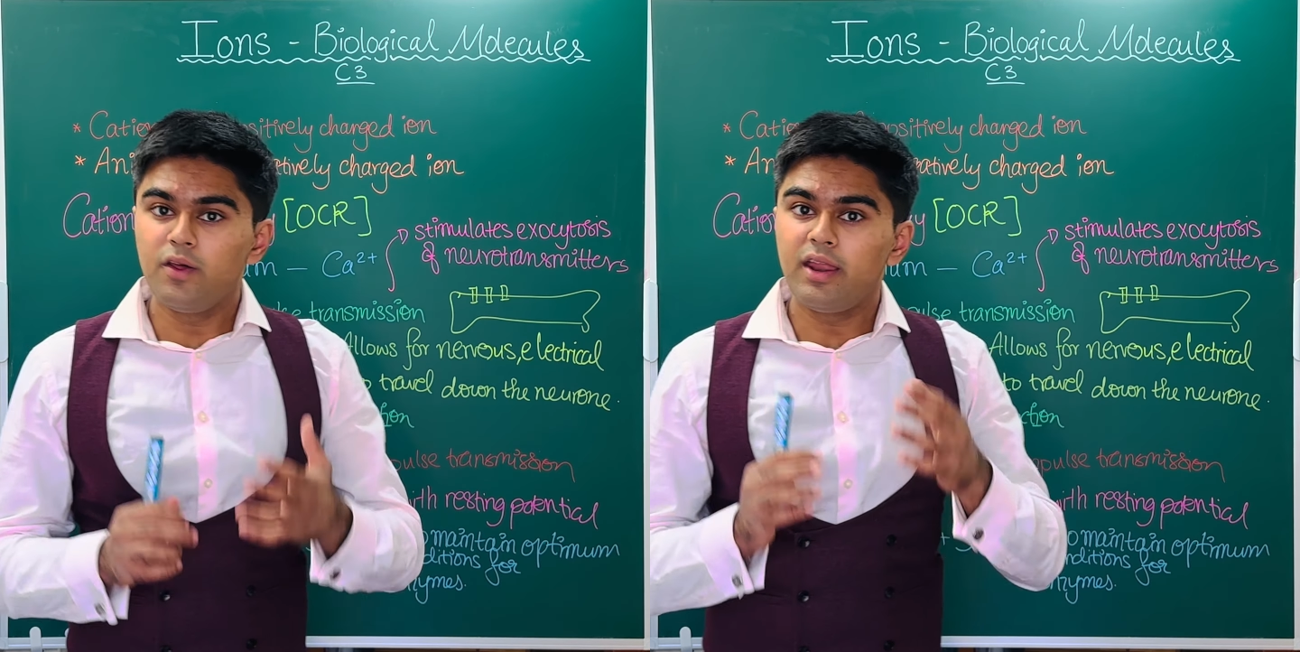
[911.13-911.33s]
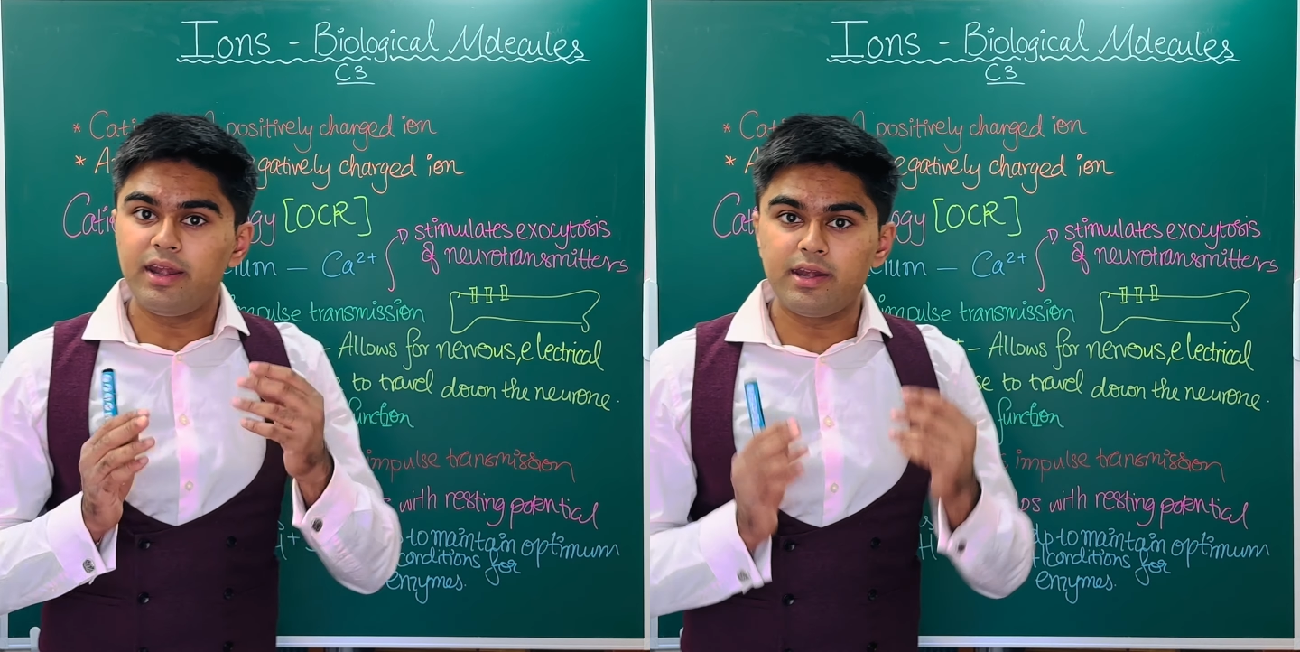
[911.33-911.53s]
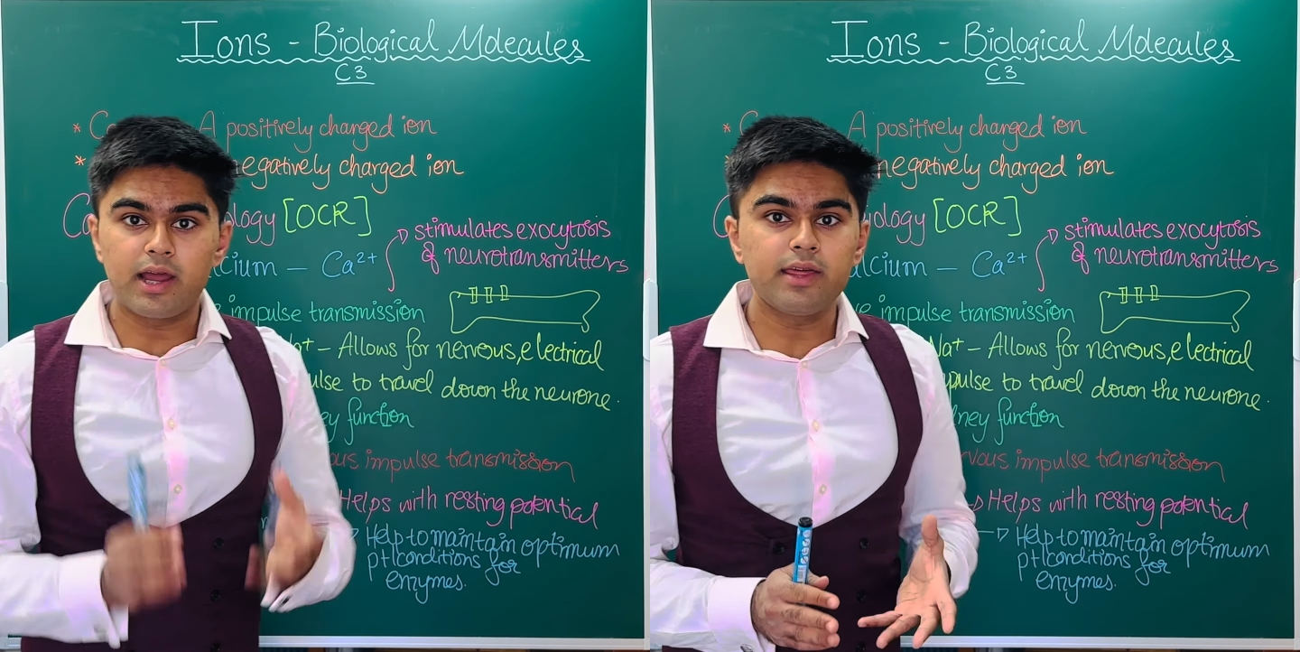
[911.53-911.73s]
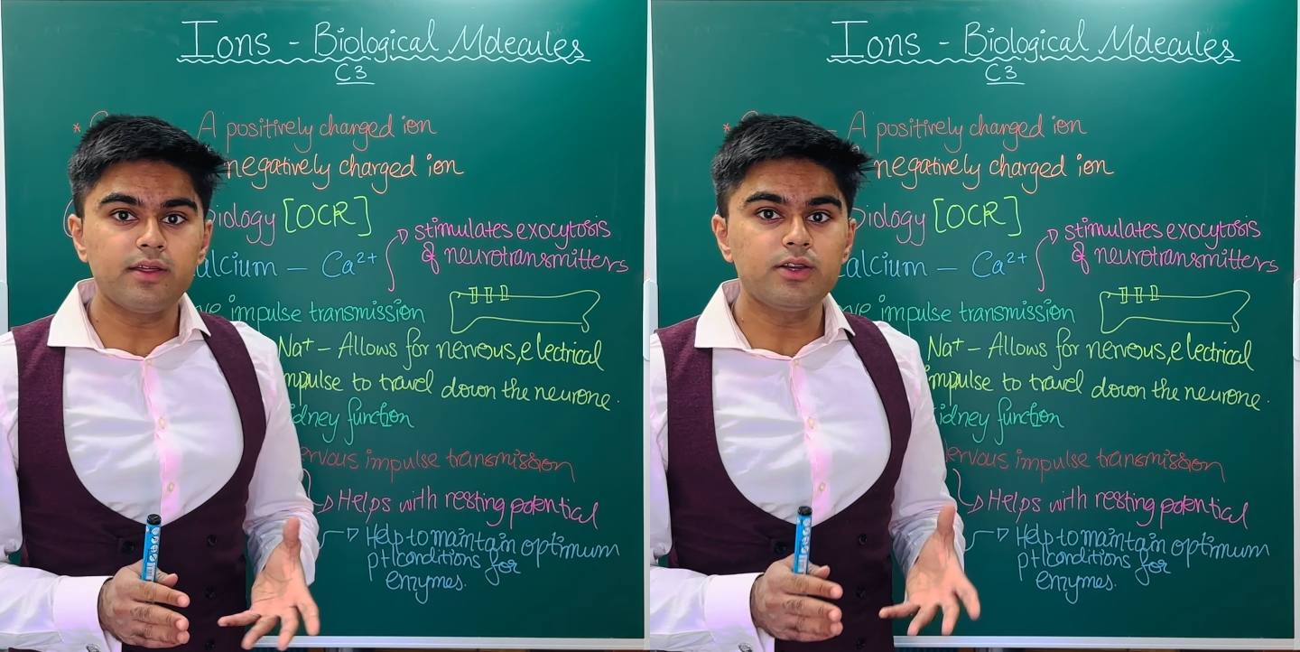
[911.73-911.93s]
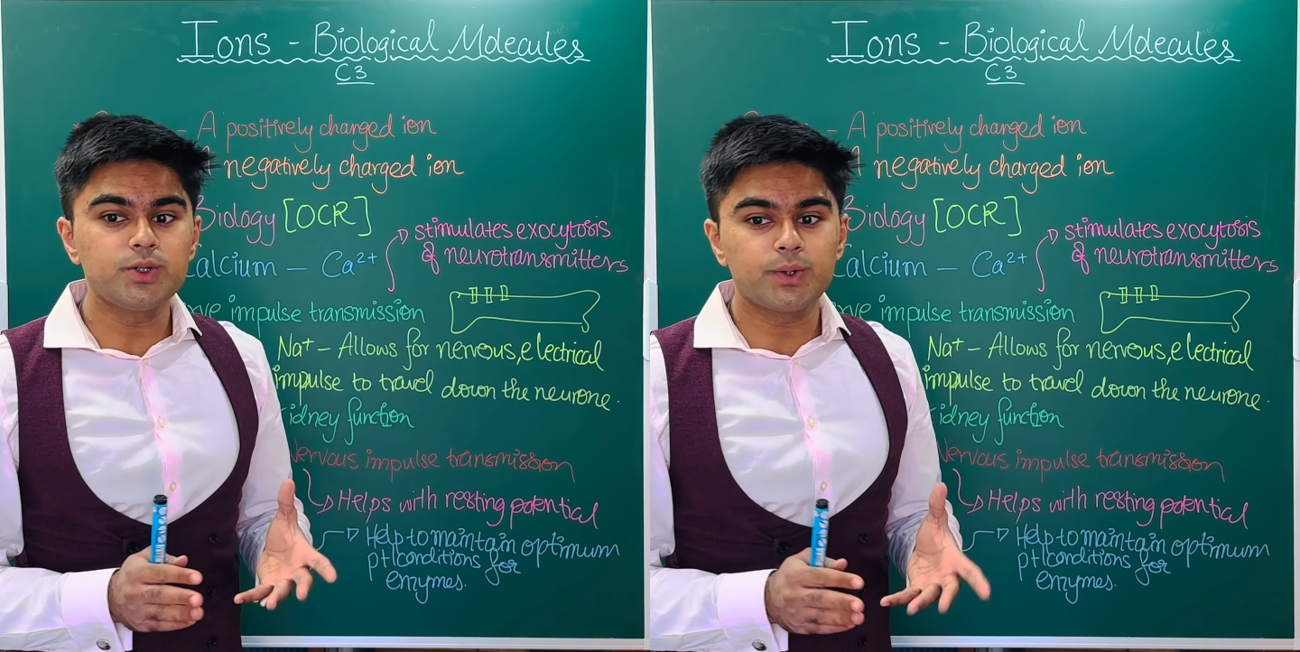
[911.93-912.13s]

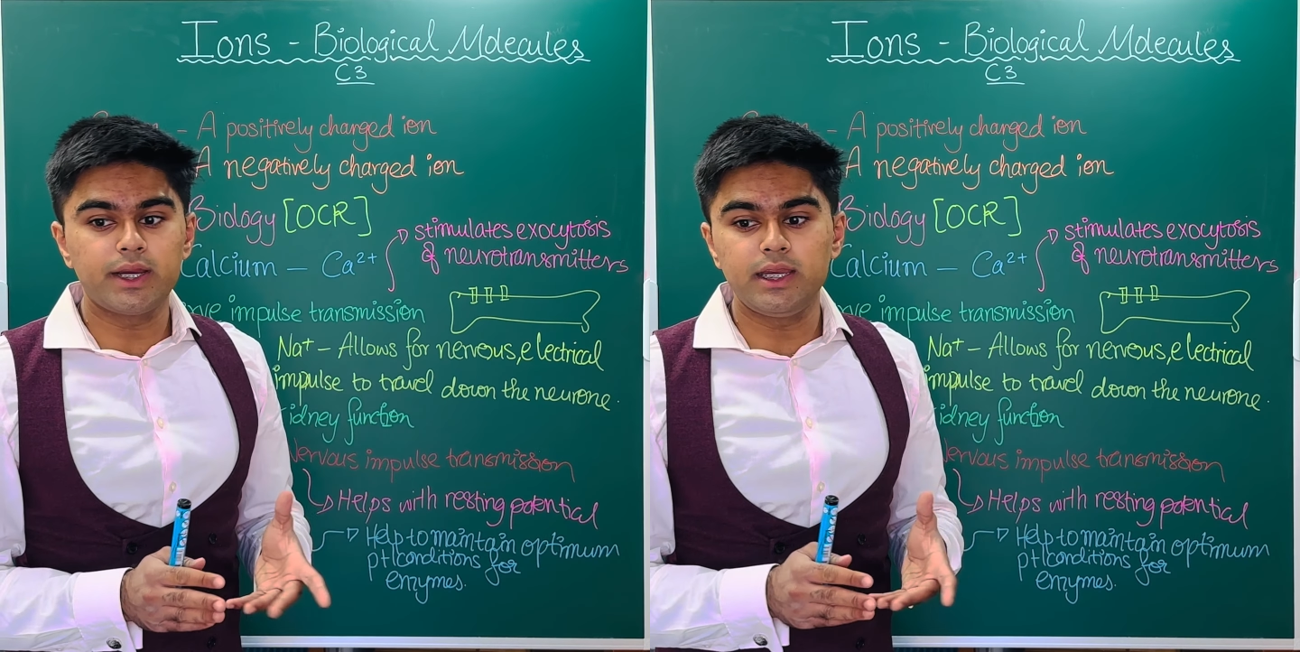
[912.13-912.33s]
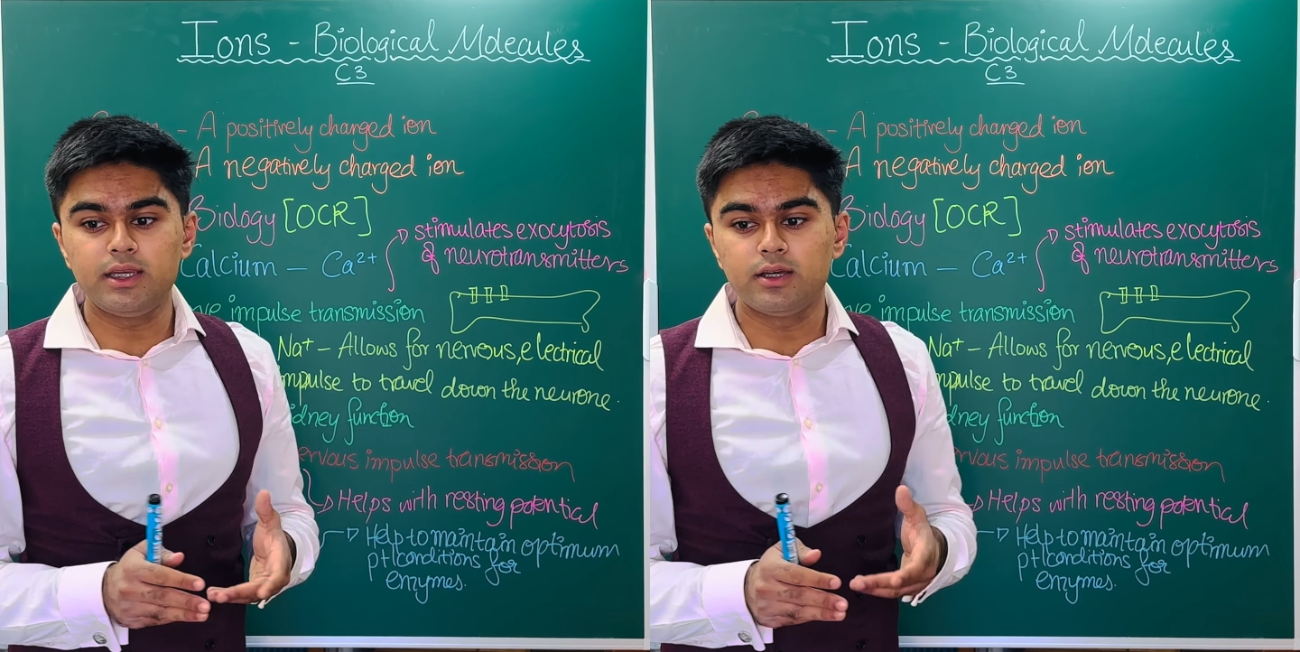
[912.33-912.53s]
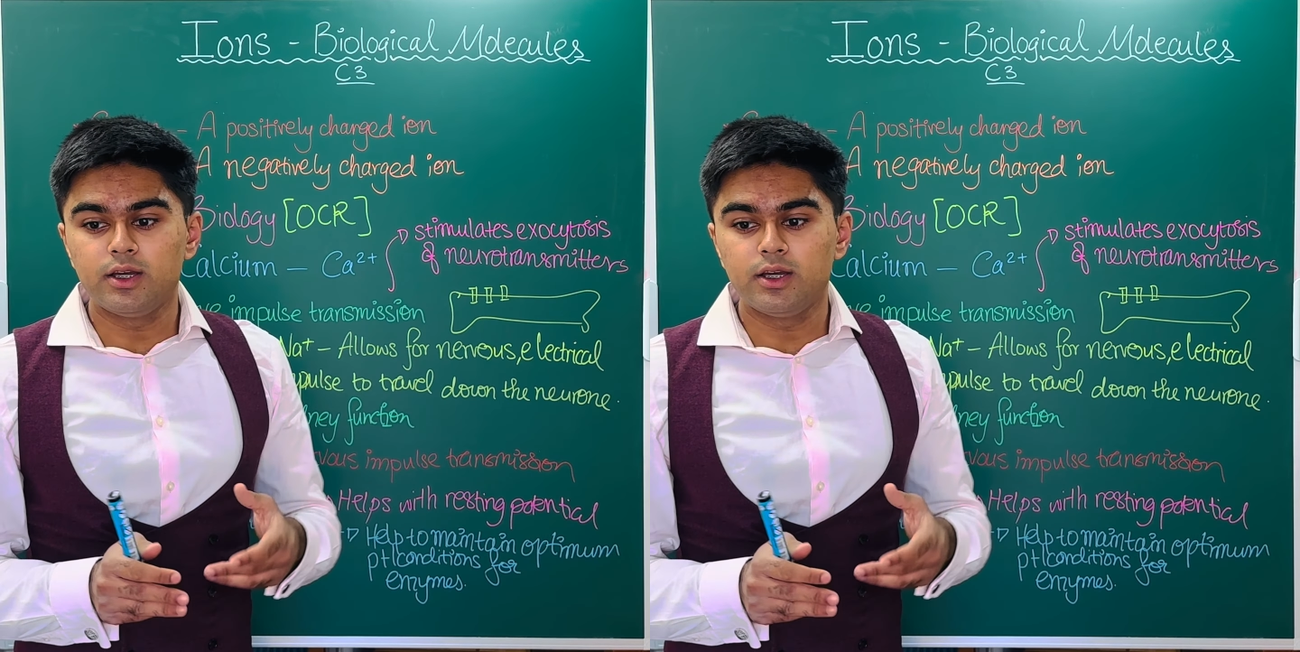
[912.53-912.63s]
Neither do I need